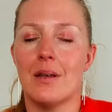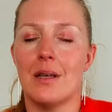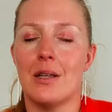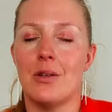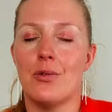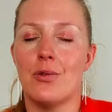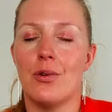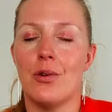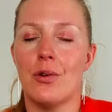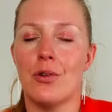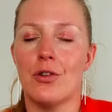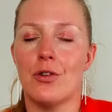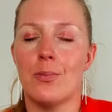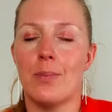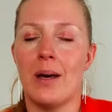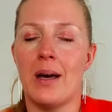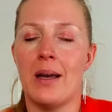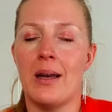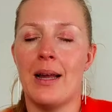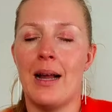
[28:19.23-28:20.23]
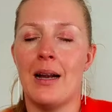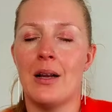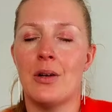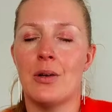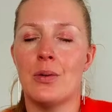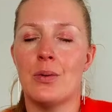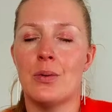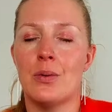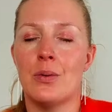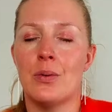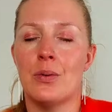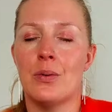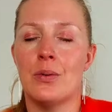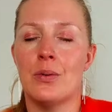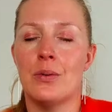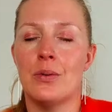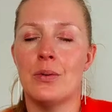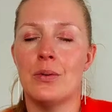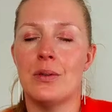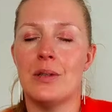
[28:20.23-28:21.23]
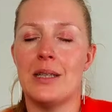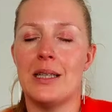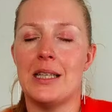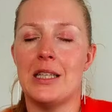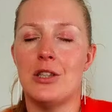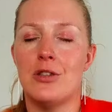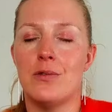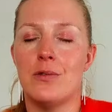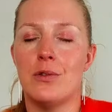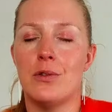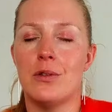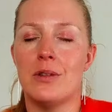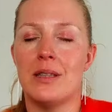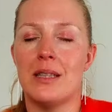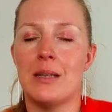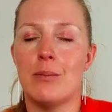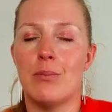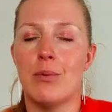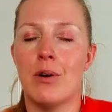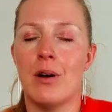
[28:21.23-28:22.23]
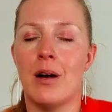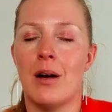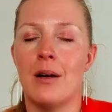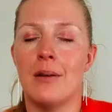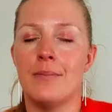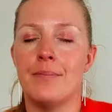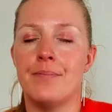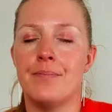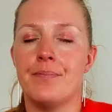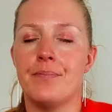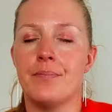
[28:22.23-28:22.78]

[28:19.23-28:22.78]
into your spinal cord, each vertebra.